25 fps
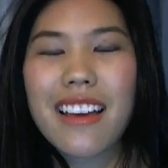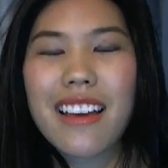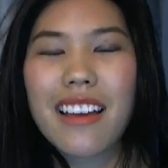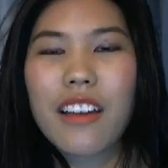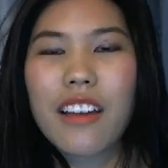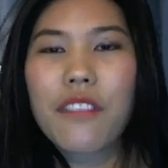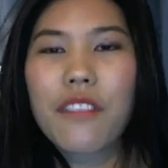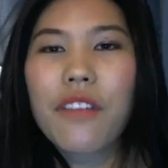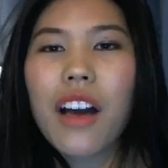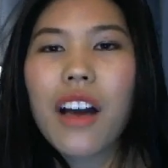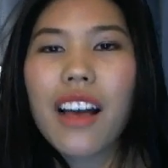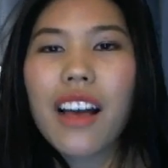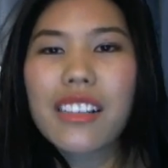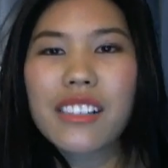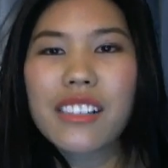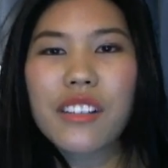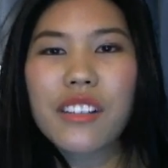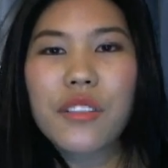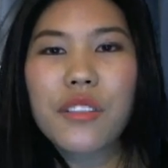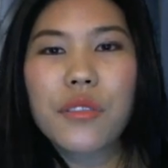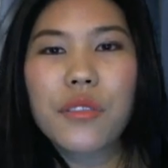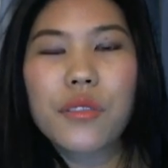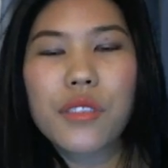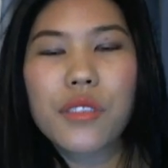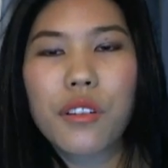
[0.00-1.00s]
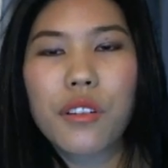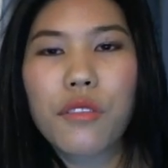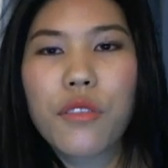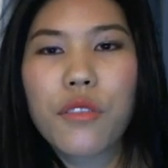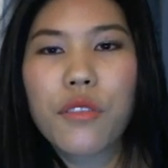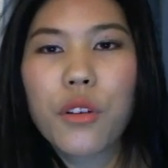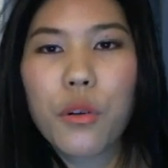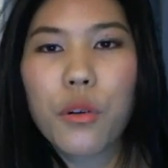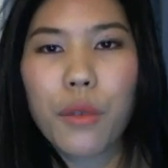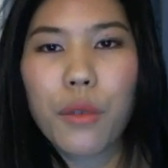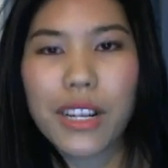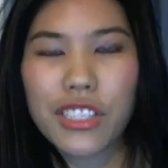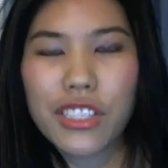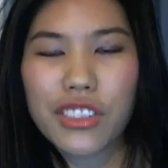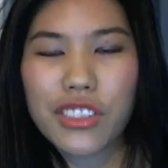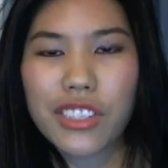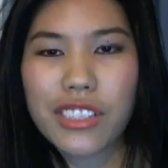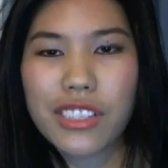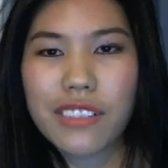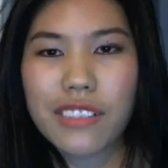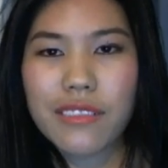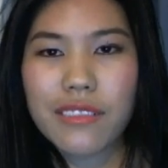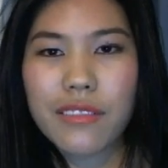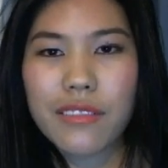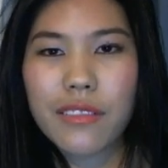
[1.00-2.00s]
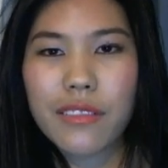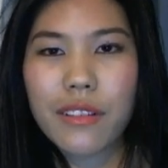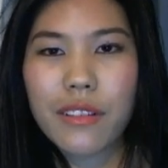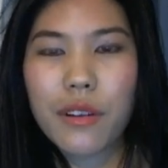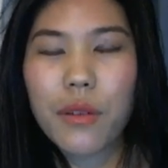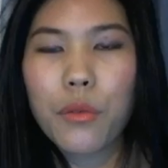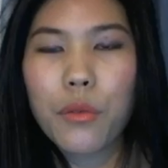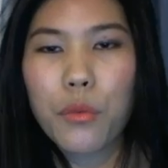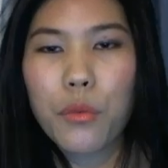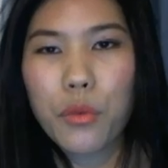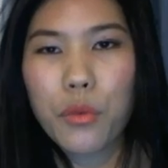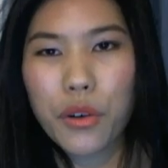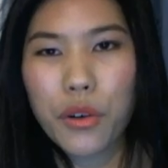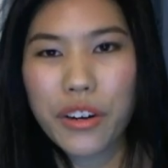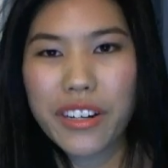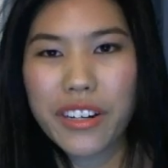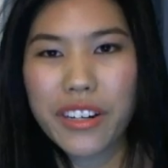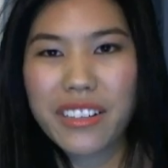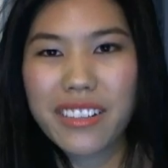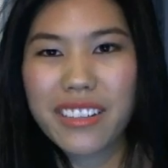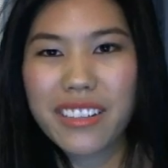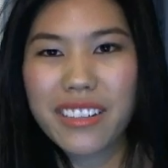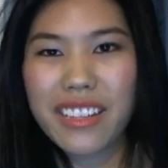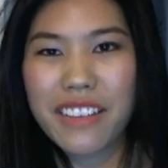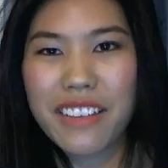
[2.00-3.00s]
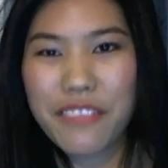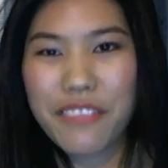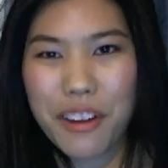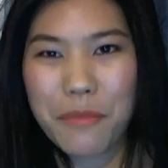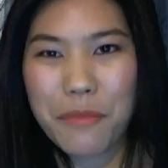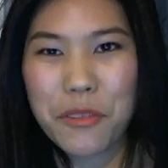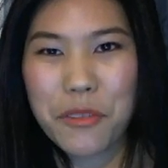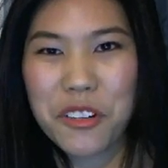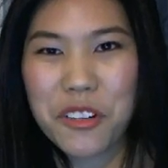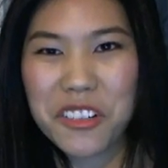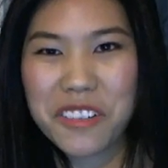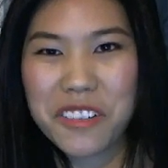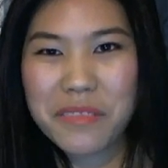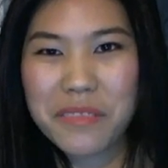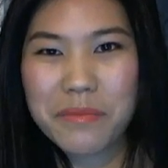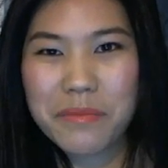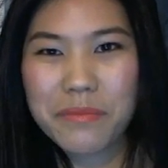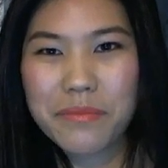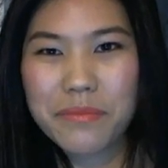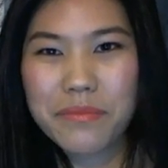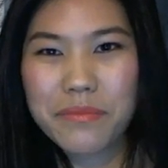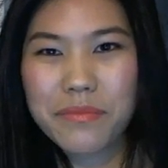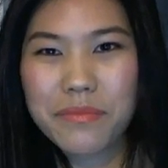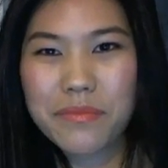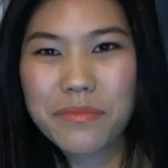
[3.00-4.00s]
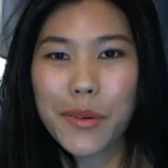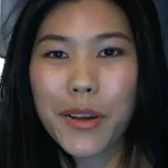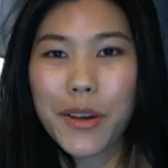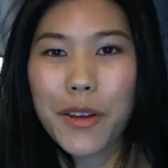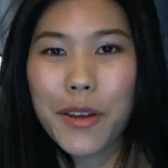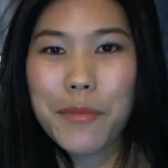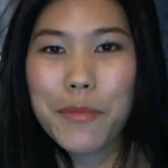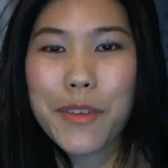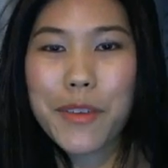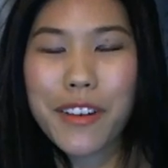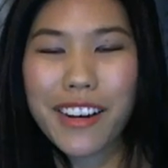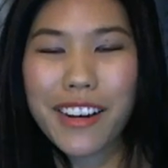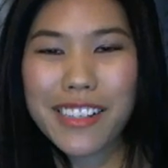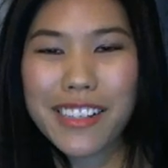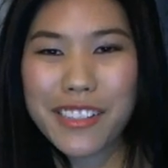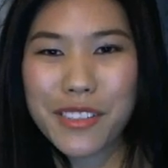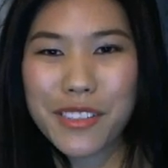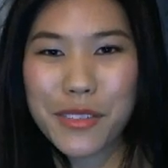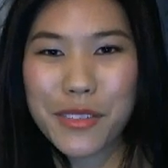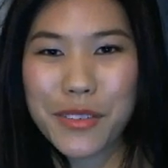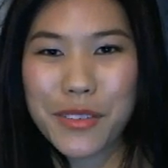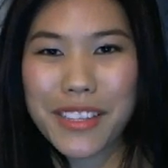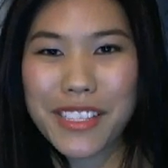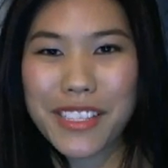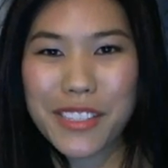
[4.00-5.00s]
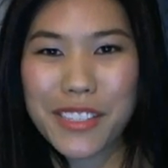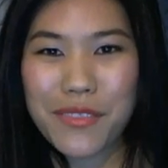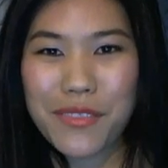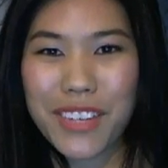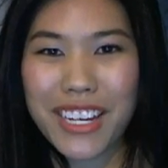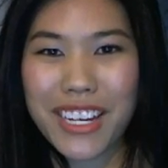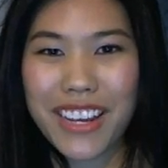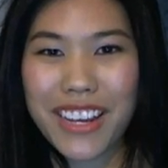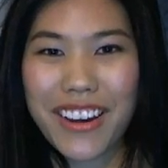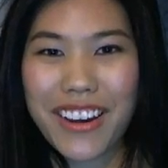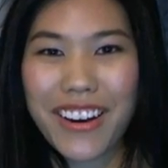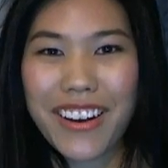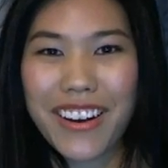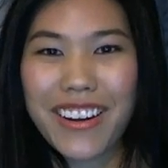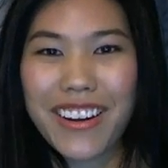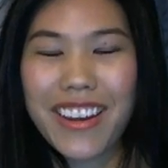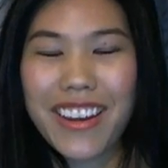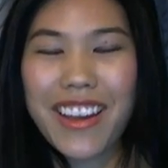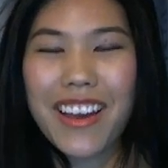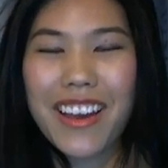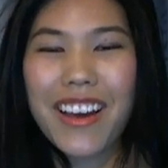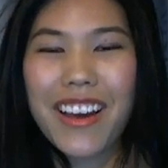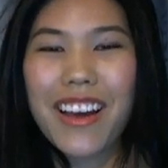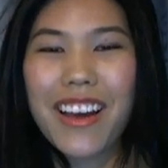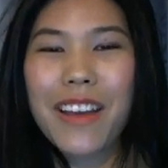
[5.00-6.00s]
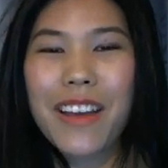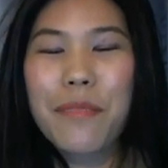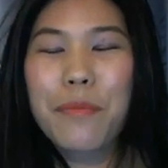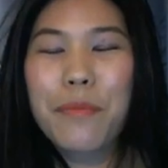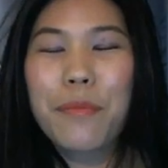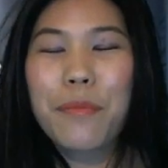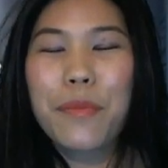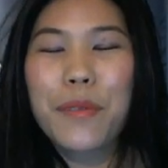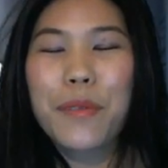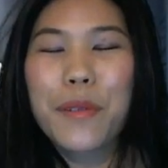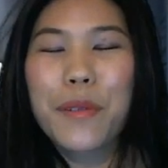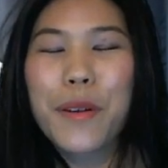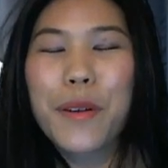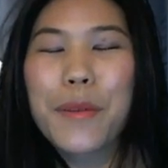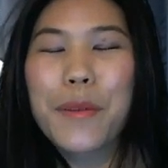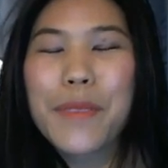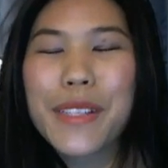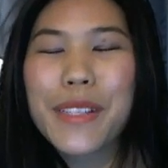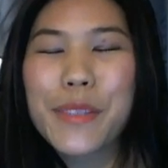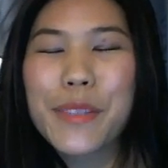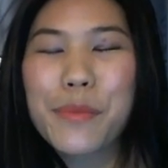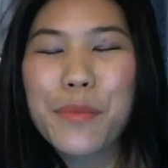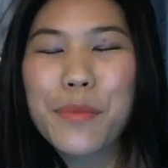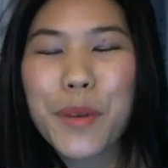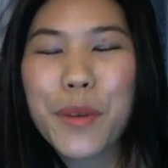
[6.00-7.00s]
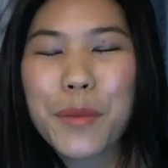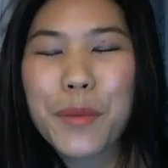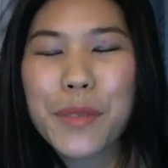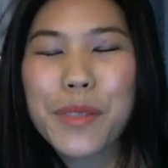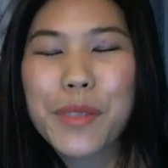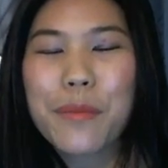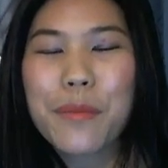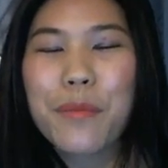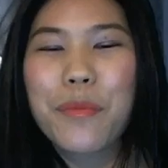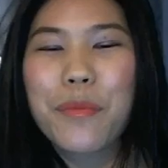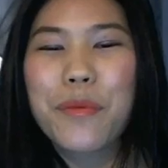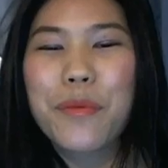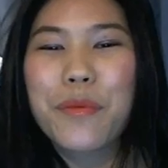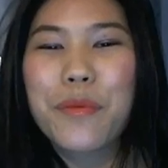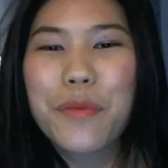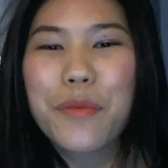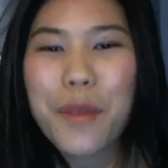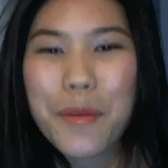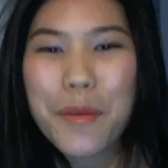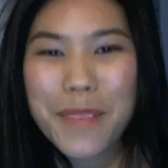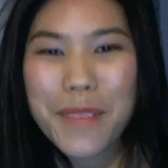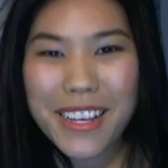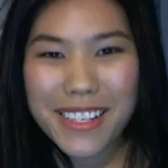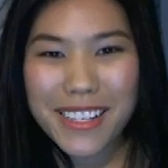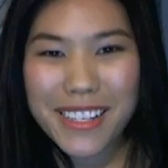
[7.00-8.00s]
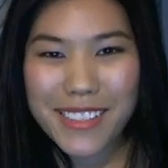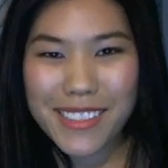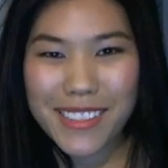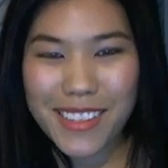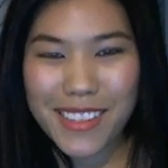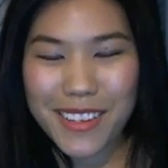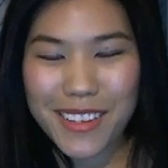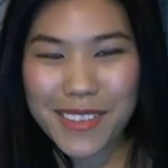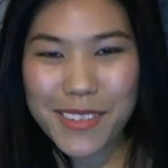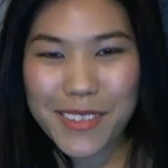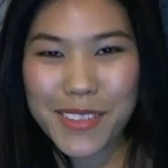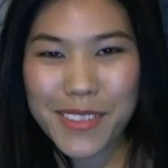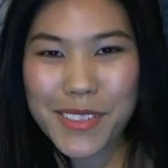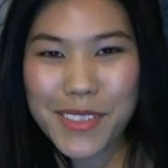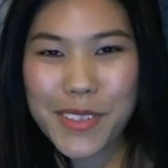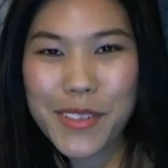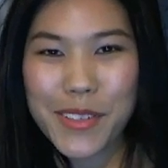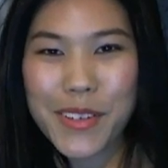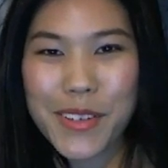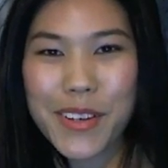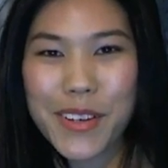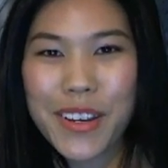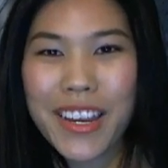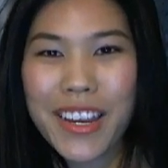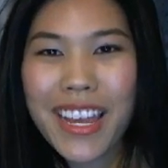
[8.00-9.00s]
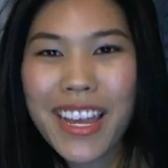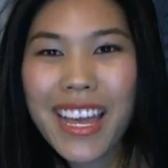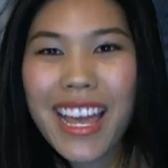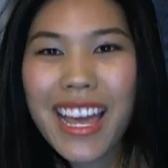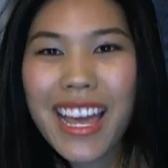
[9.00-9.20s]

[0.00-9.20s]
of asking yourself the question, what if I'm wrong? I hope you guys enjoyed this video. I promise not to